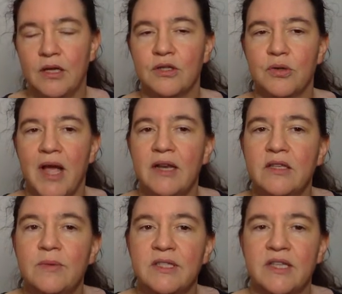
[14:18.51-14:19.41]
So Alice
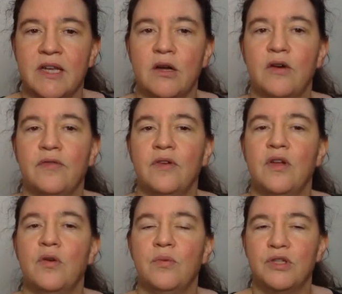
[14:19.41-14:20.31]
will set off
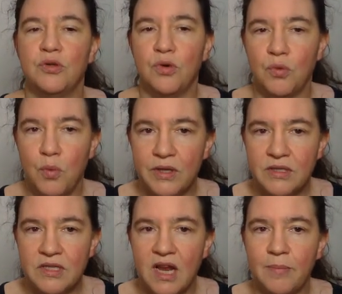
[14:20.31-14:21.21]
with doing one
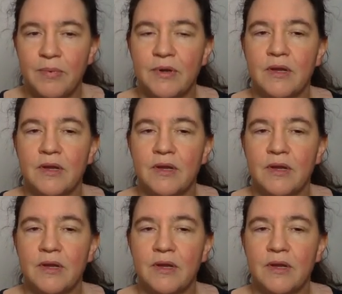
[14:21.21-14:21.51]
step